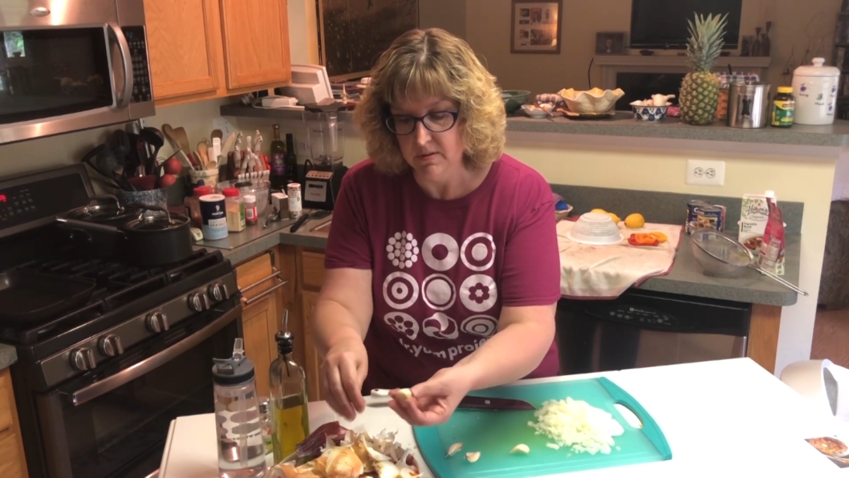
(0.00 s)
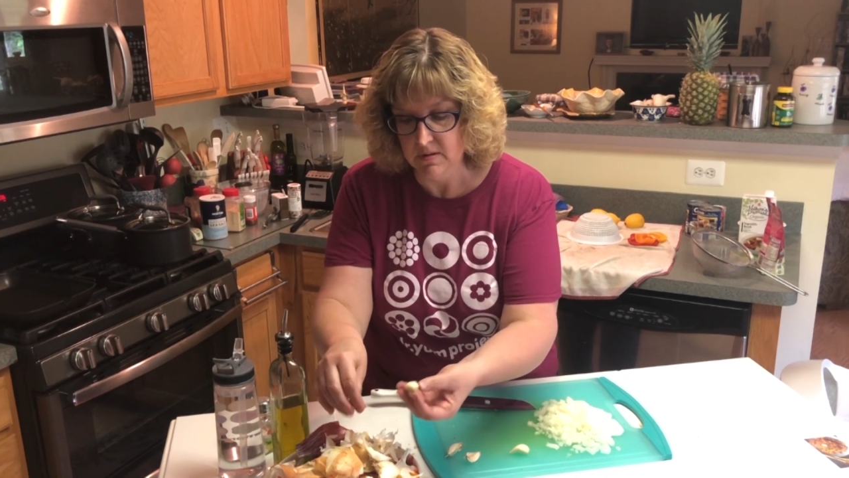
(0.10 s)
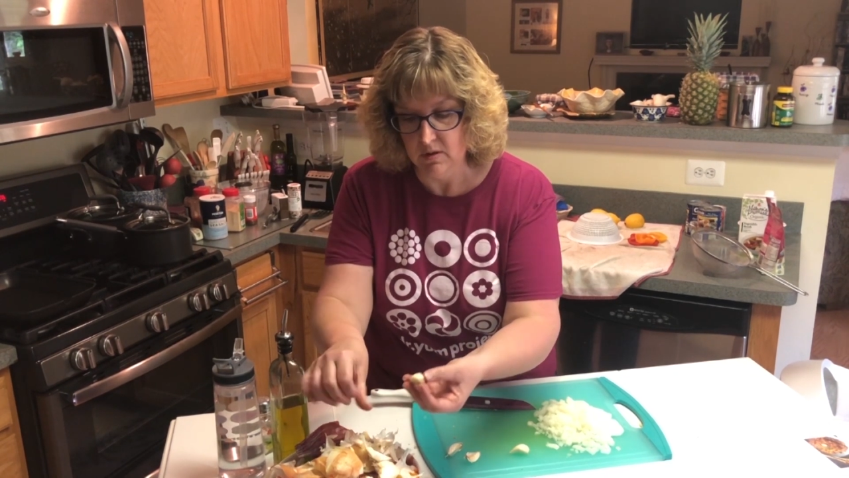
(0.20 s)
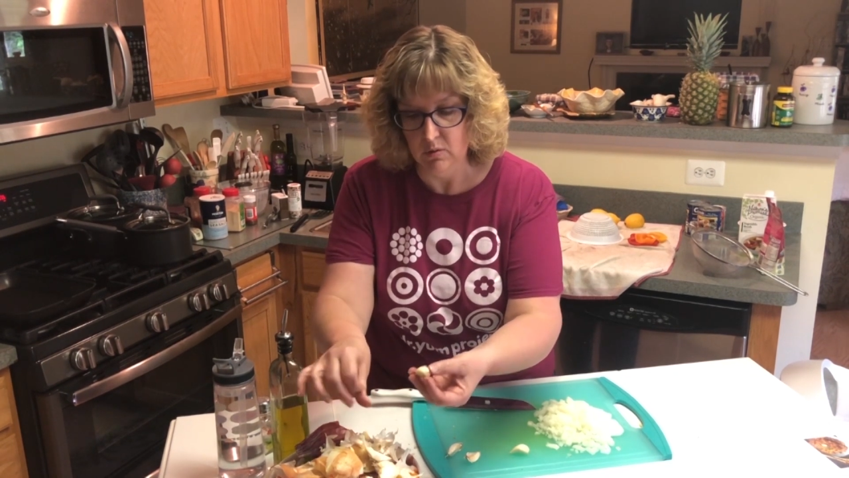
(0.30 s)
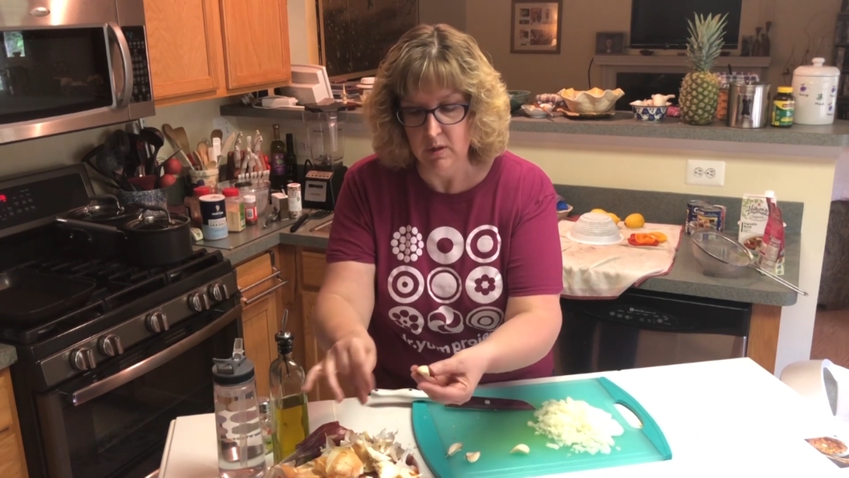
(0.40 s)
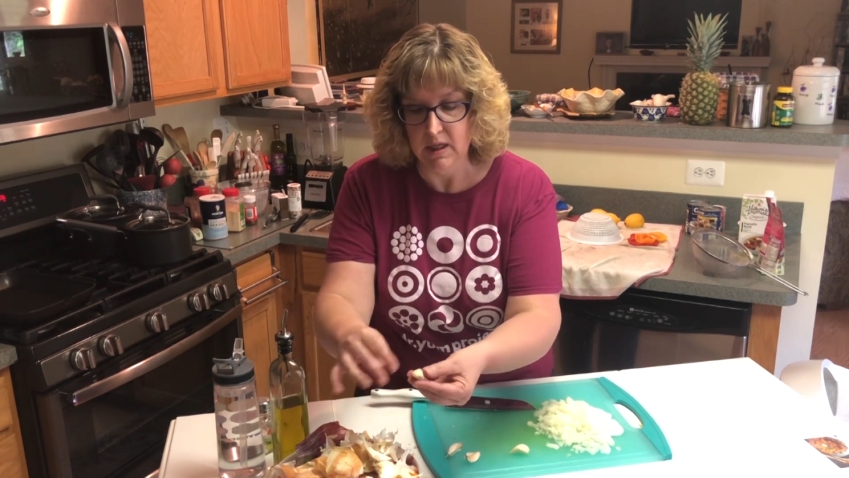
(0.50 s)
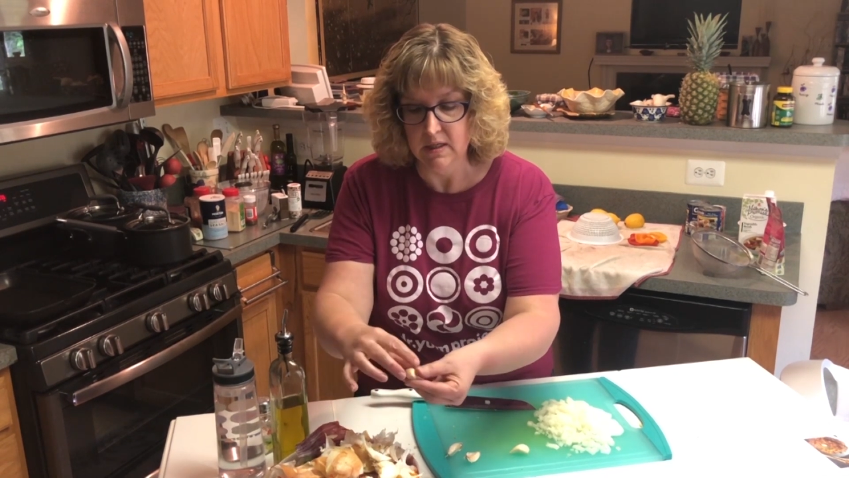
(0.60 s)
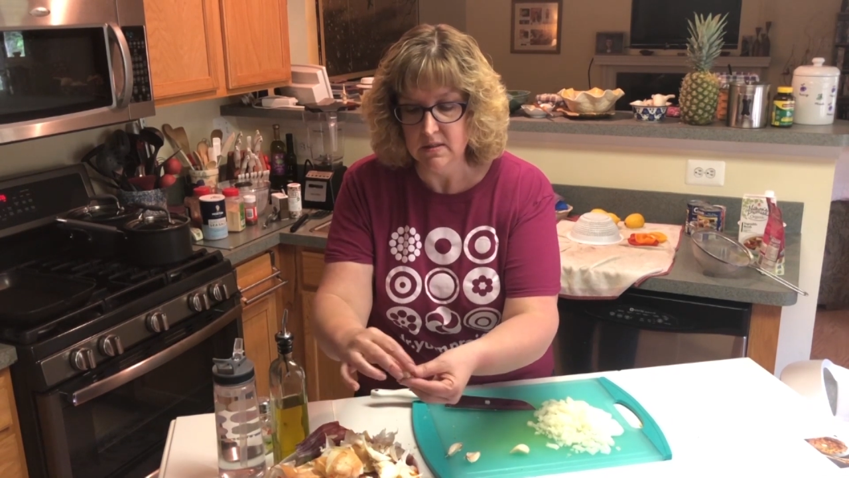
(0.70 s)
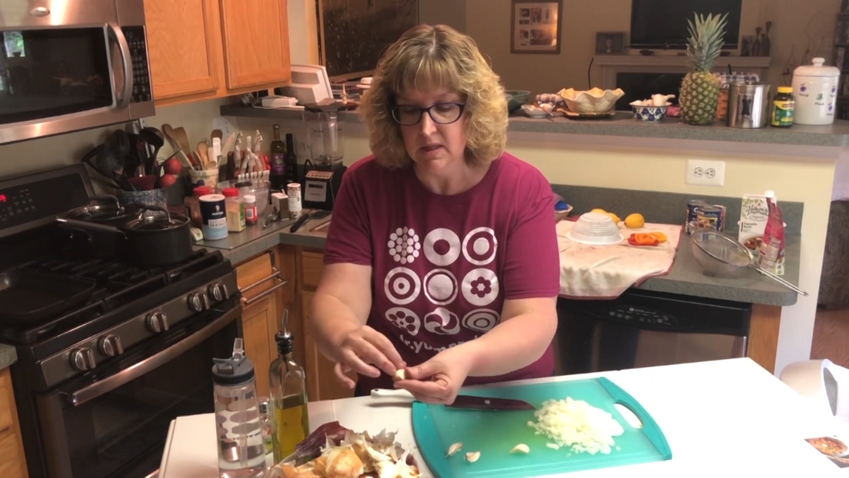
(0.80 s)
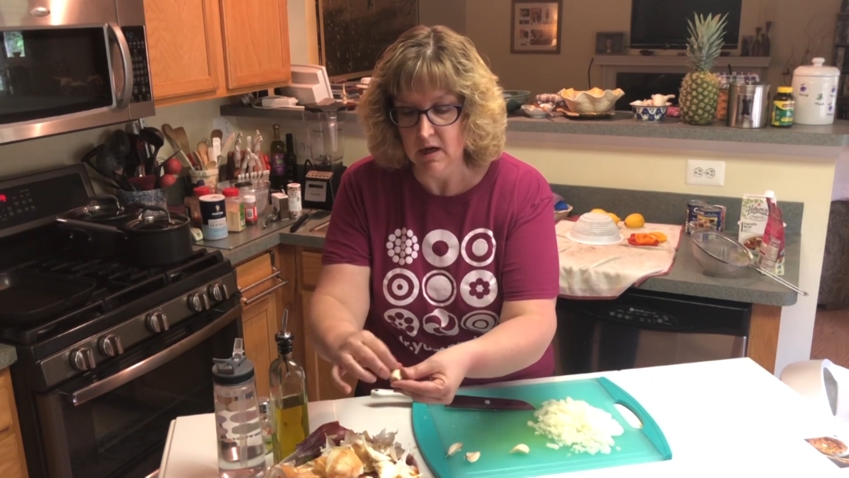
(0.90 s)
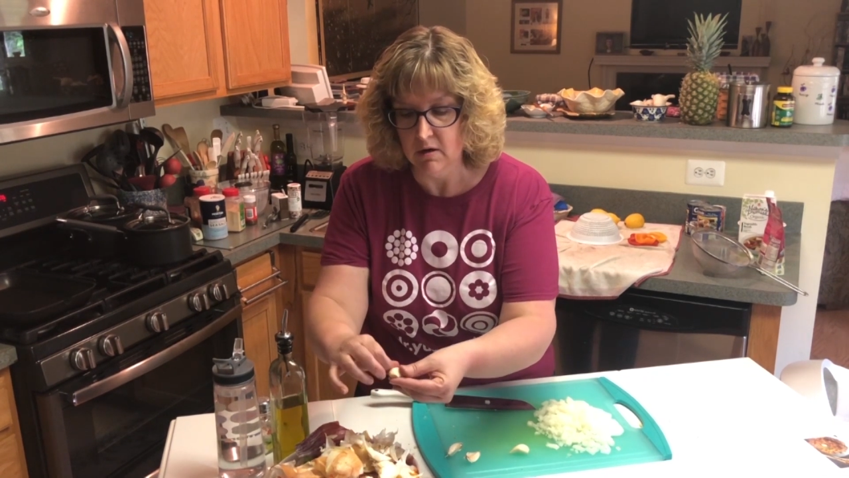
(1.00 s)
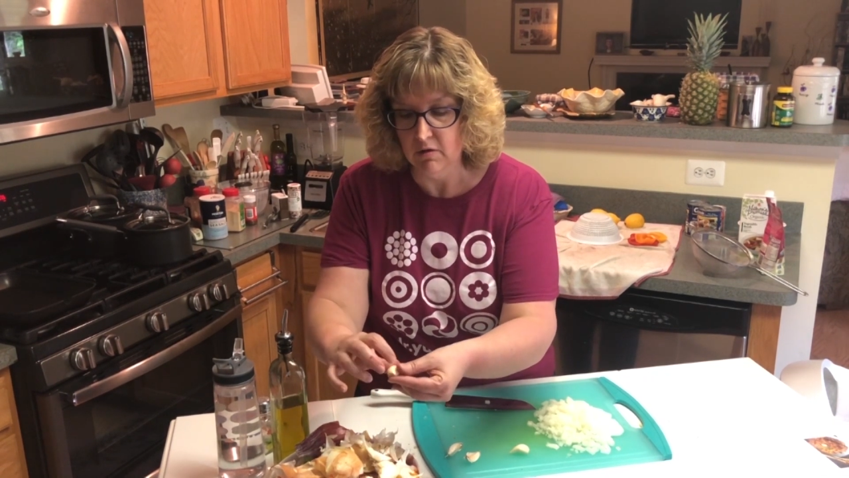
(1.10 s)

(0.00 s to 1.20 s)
So it is there.